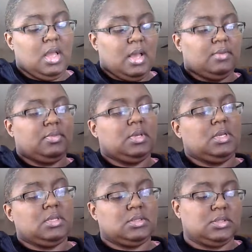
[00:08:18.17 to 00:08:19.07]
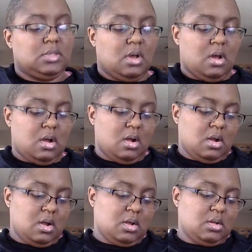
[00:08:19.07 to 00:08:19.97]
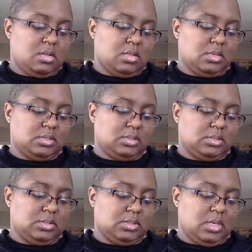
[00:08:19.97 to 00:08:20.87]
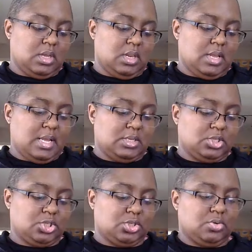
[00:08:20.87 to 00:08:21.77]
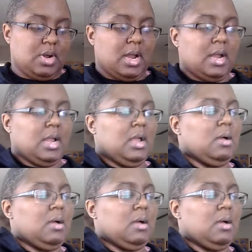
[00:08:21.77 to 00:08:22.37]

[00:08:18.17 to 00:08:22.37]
How things are. Let's see, let's try.